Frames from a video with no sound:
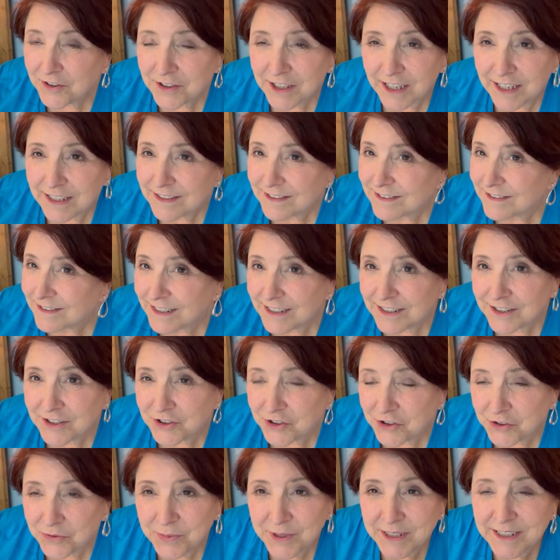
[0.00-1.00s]
that's
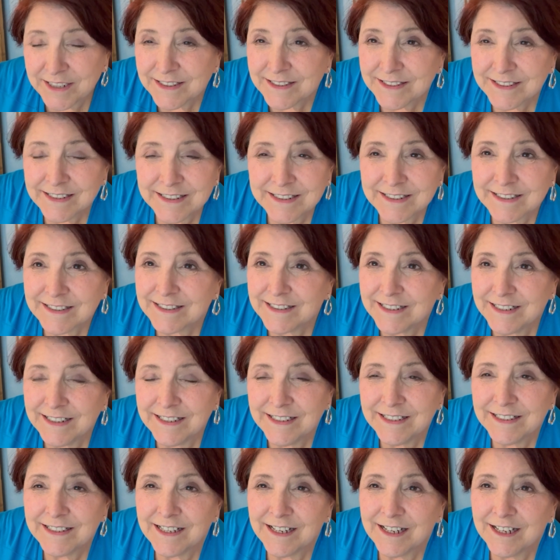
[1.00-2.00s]
your business,
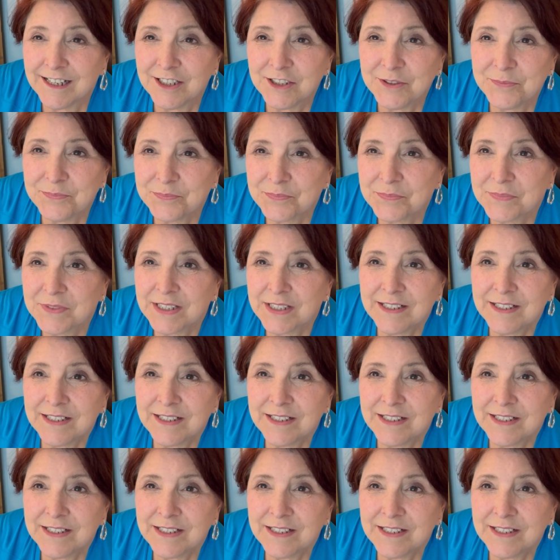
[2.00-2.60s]
and